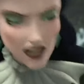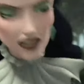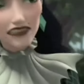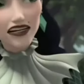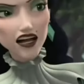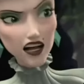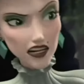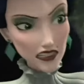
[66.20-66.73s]
Is
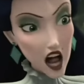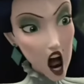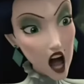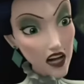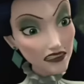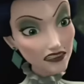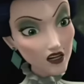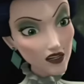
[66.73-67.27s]
it that
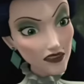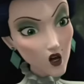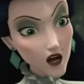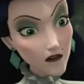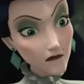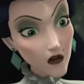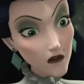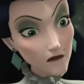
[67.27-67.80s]
hard to
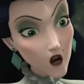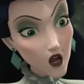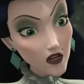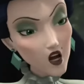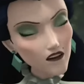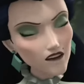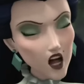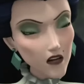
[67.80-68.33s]
swipe a
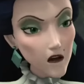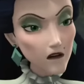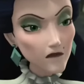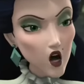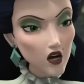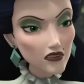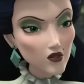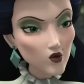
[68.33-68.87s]
potion from a
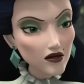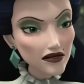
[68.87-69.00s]
boy